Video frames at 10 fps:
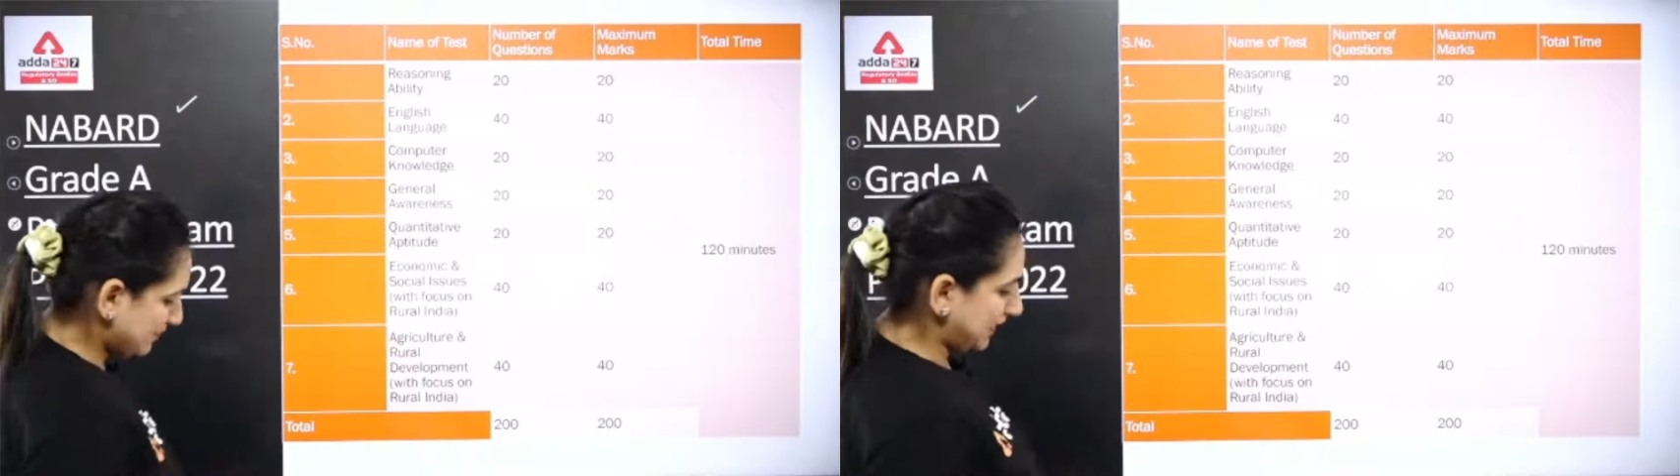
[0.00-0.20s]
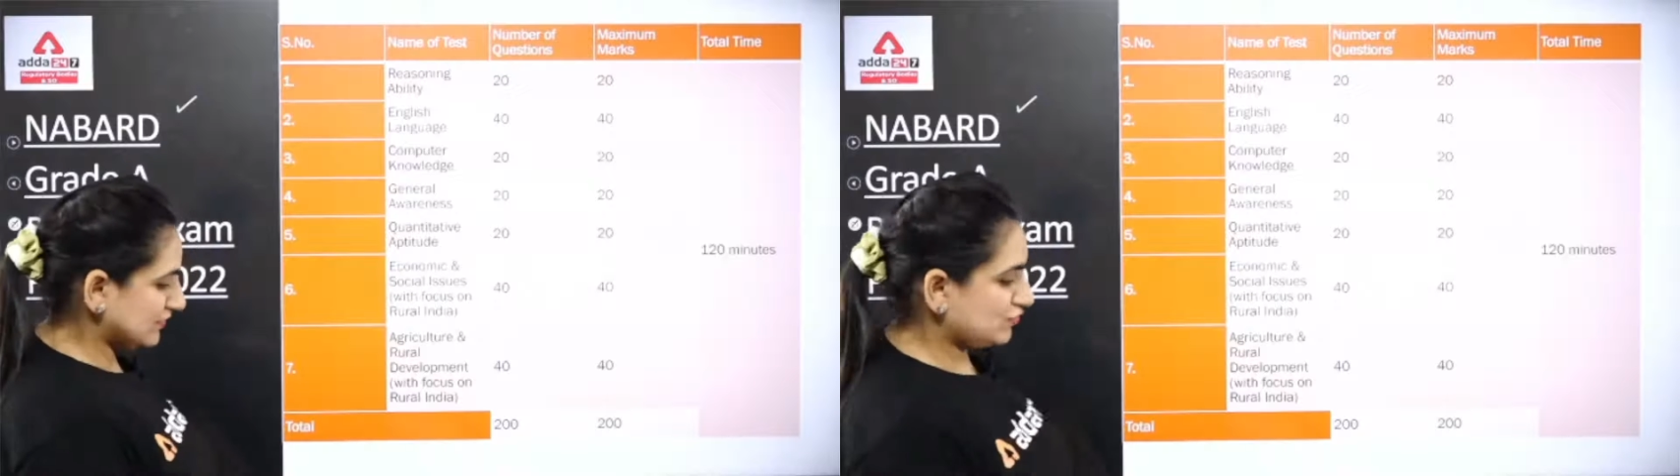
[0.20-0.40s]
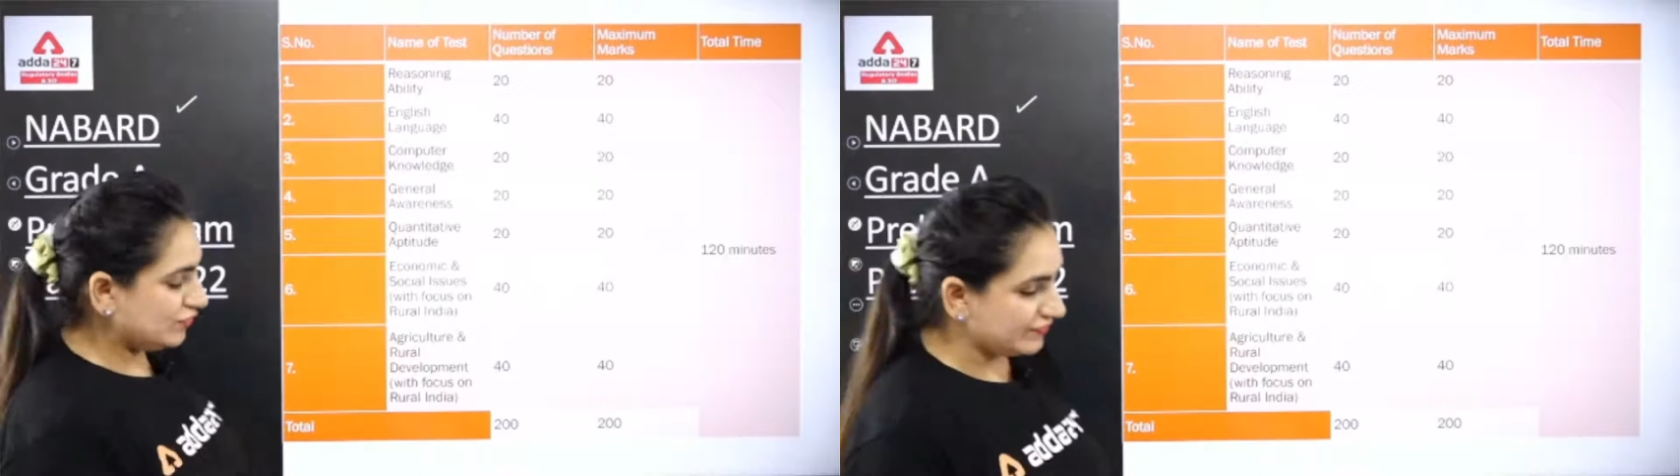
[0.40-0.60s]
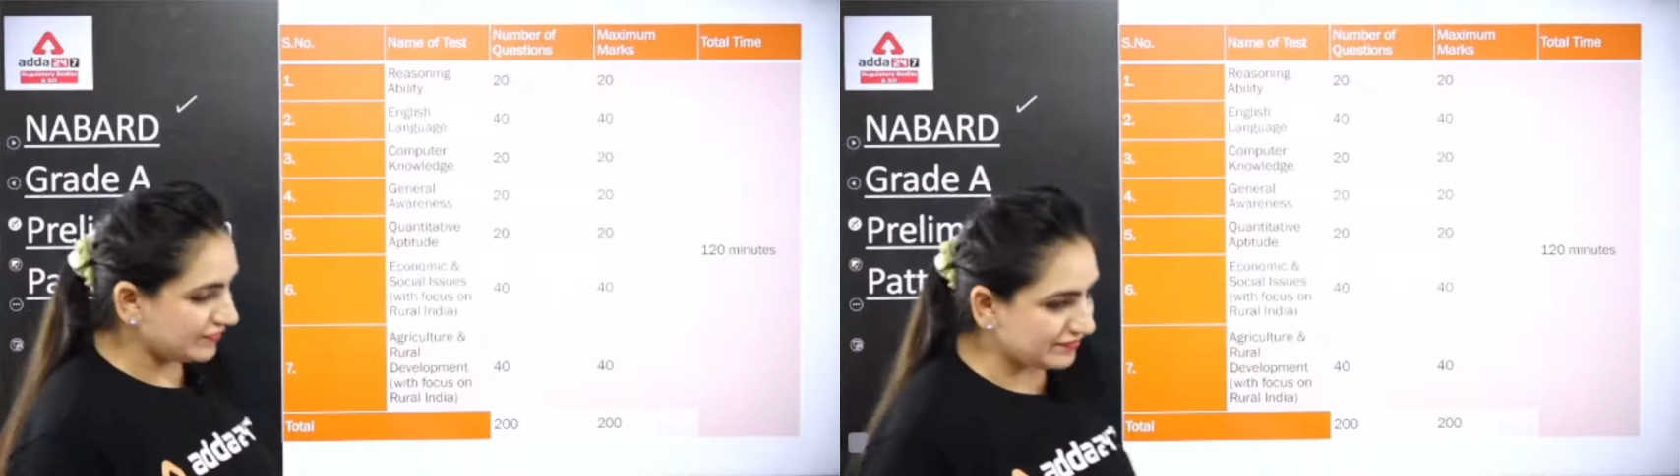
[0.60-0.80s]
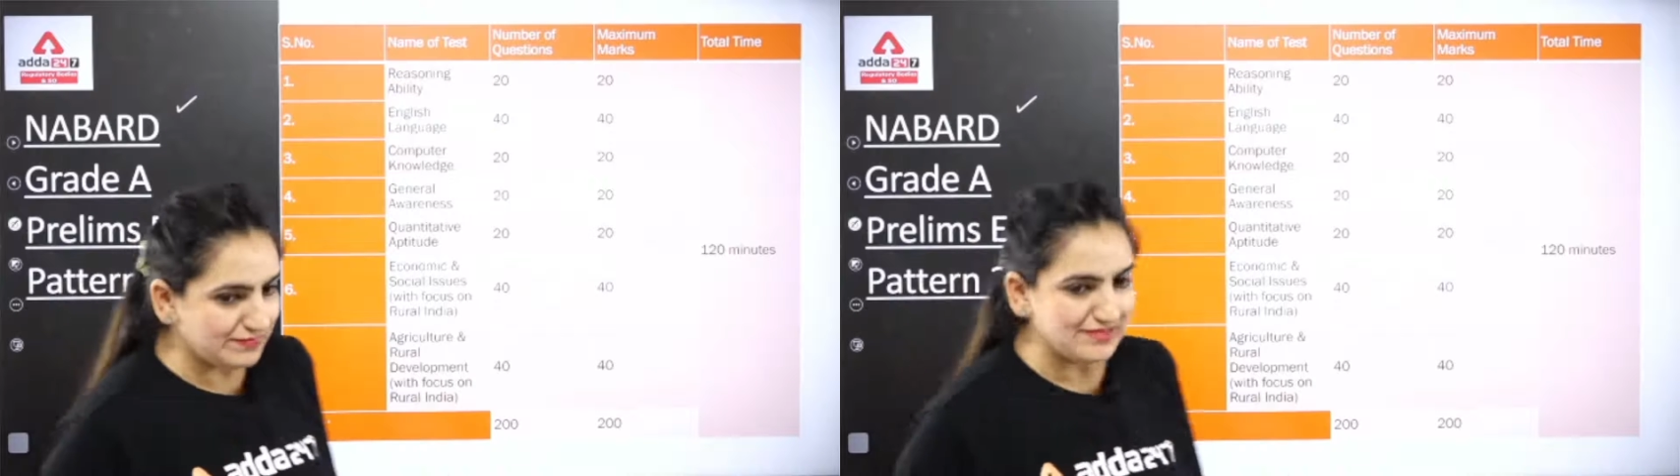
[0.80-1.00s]
pattern. So
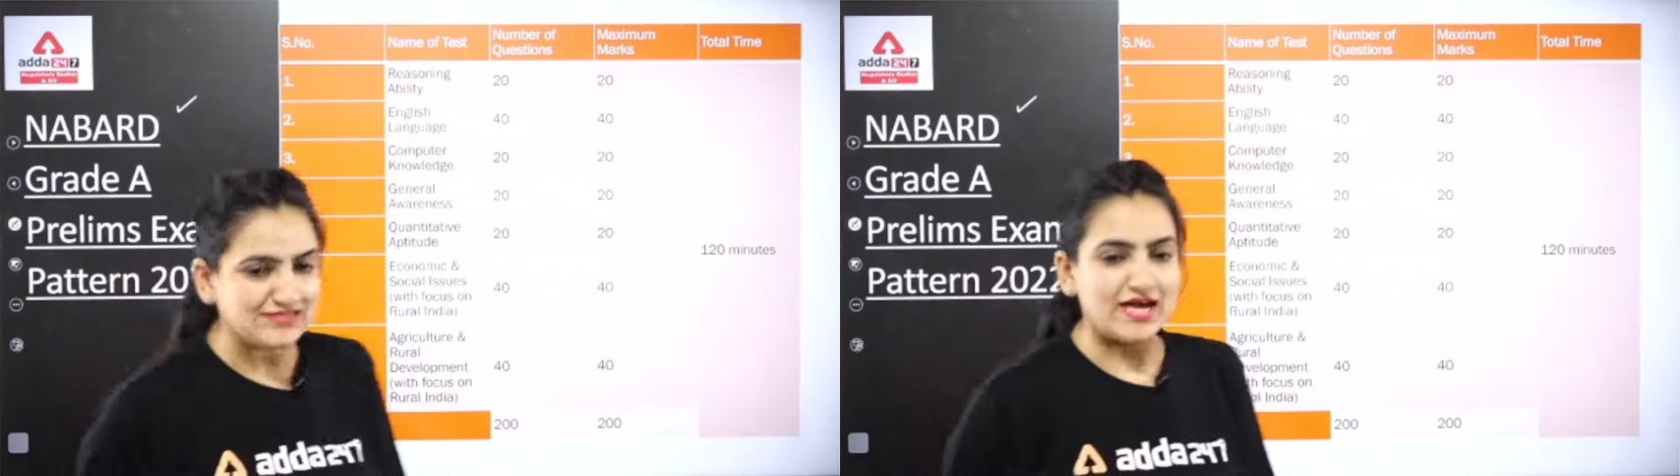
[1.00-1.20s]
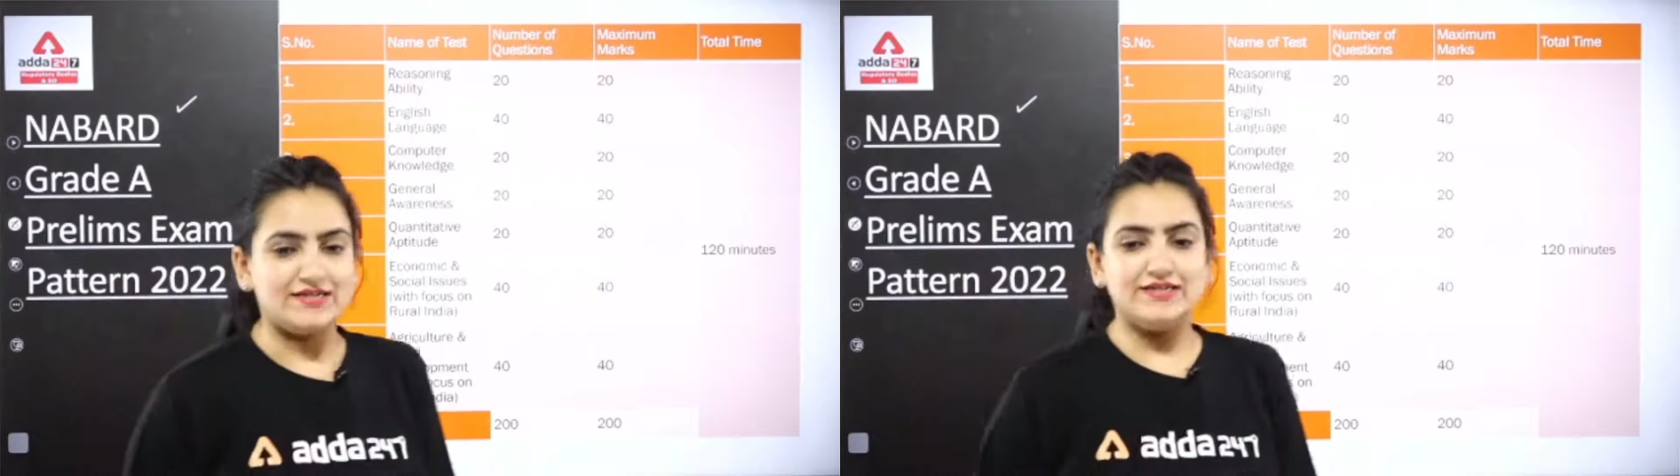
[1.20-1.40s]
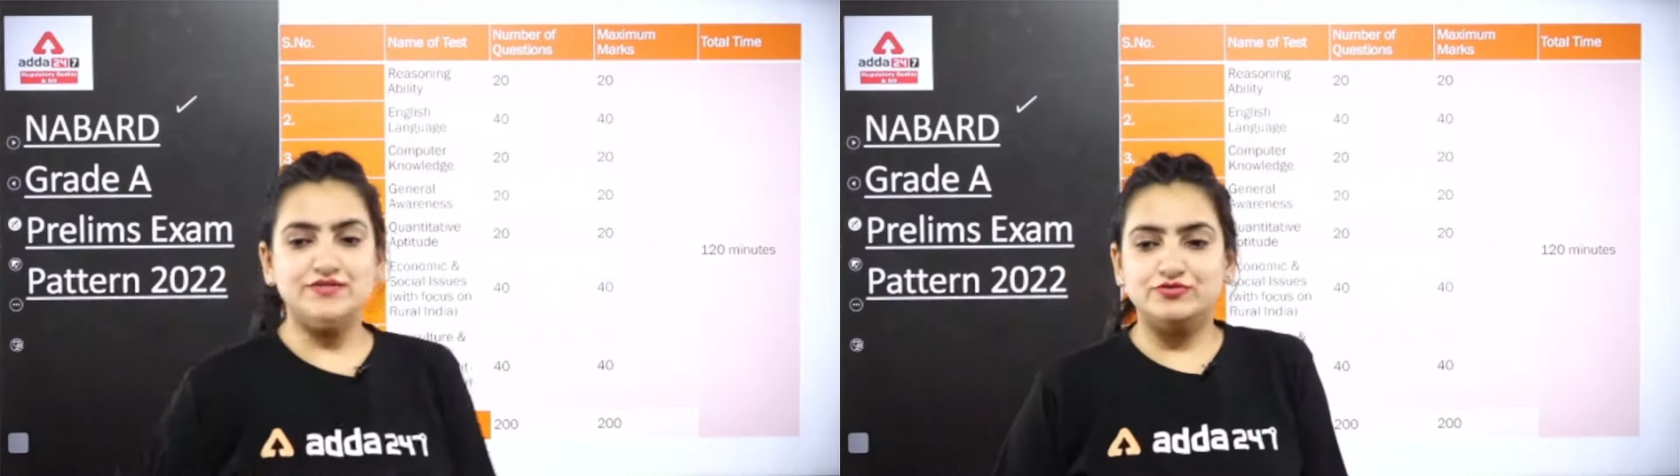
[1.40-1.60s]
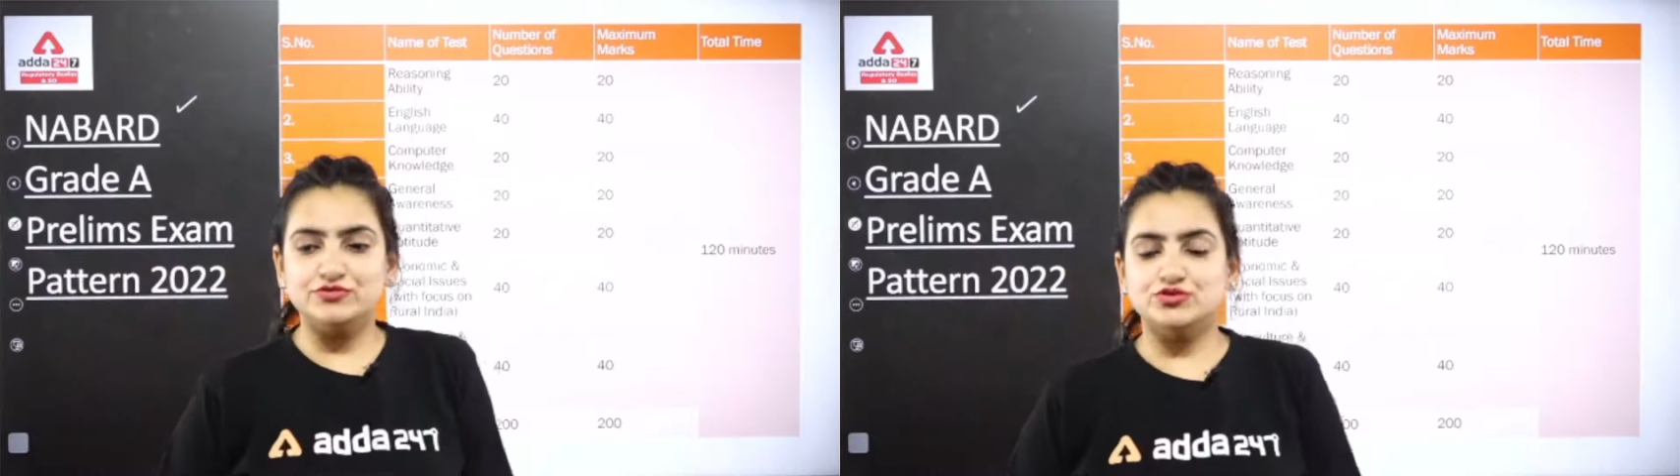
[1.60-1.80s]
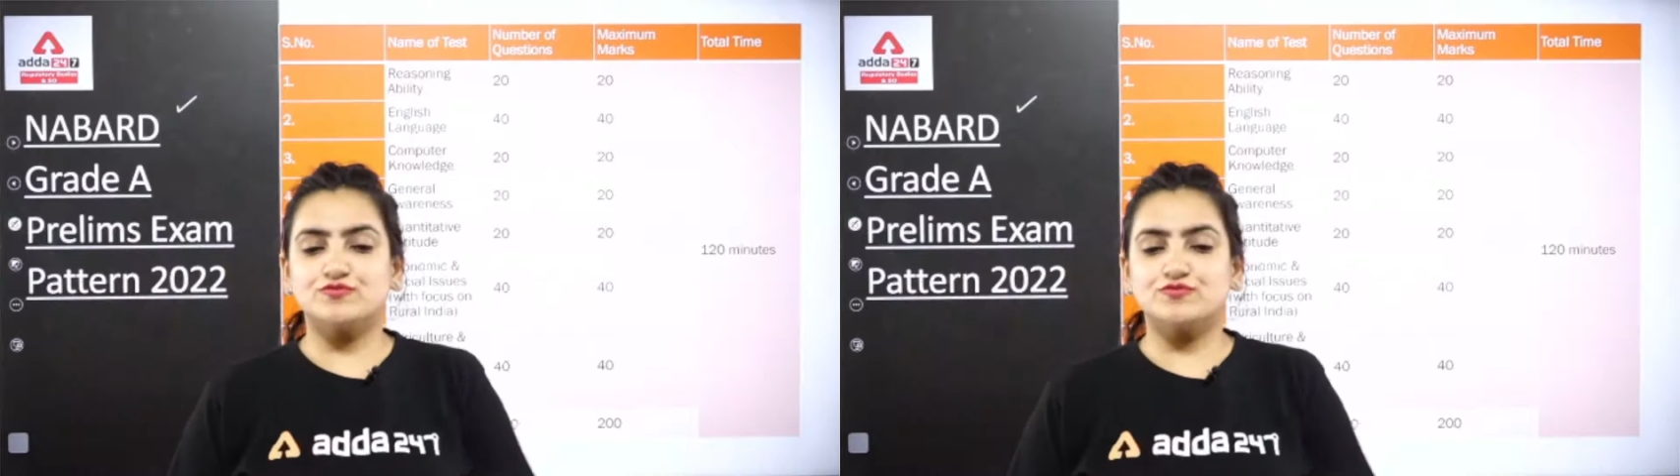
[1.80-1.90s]
we will be starting first